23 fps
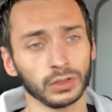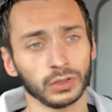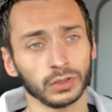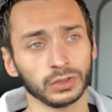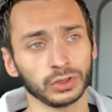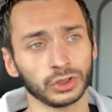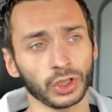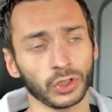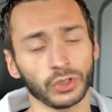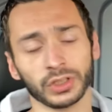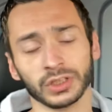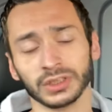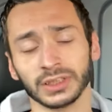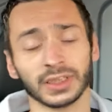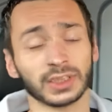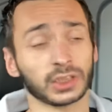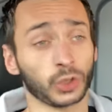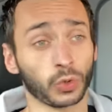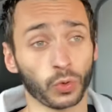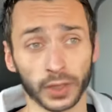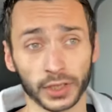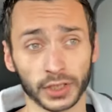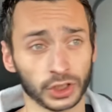So there's this
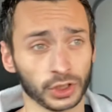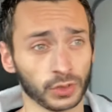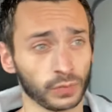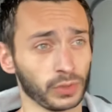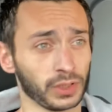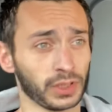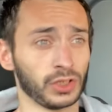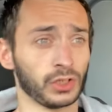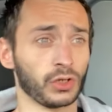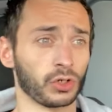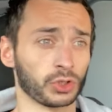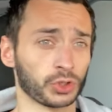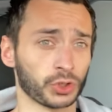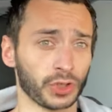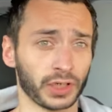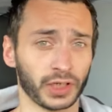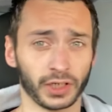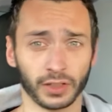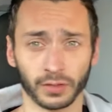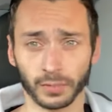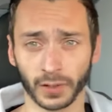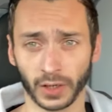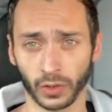equation within dog
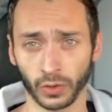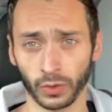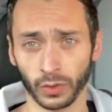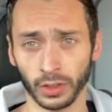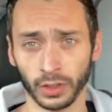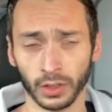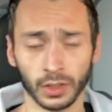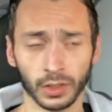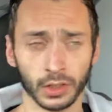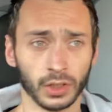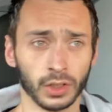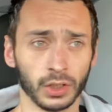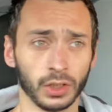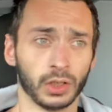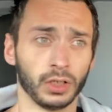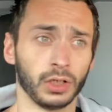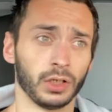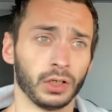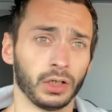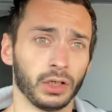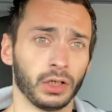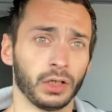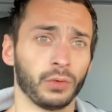training about
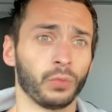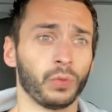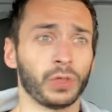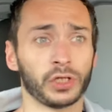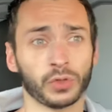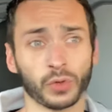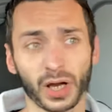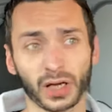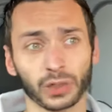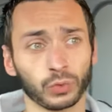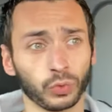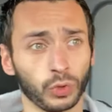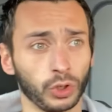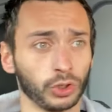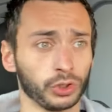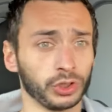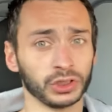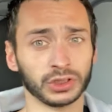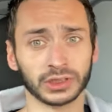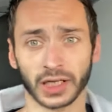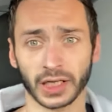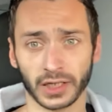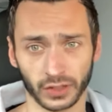when you add one, you take